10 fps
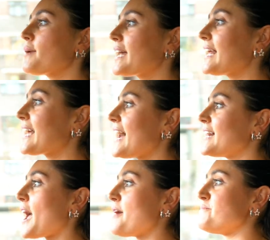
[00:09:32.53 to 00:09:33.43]
We were gonna
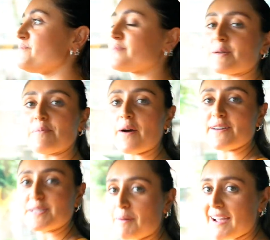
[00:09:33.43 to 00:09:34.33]
get
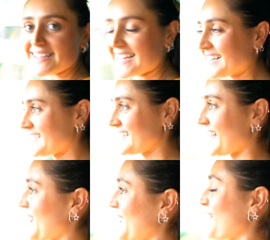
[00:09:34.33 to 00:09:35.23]
Boris bikes
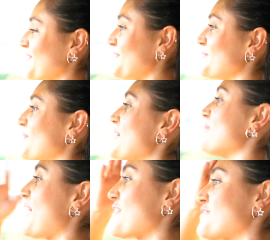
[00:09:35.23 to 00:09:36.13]
yesterday on the way
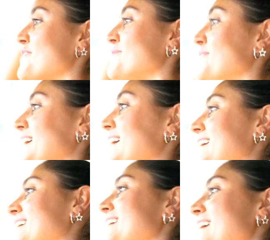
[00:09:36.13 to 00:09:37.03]
back from the